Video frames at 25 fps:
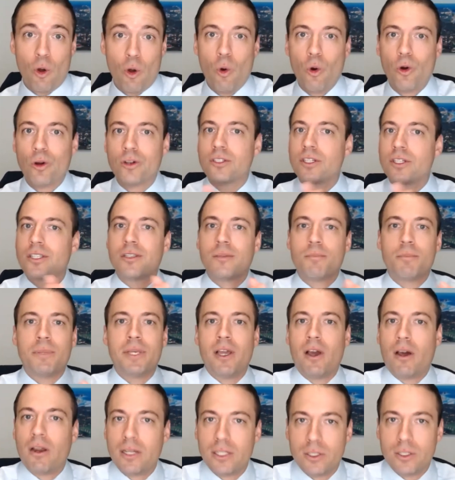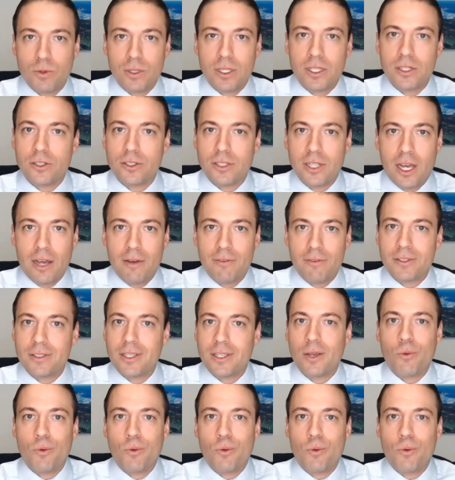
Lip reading: or just be honest with yourself and say,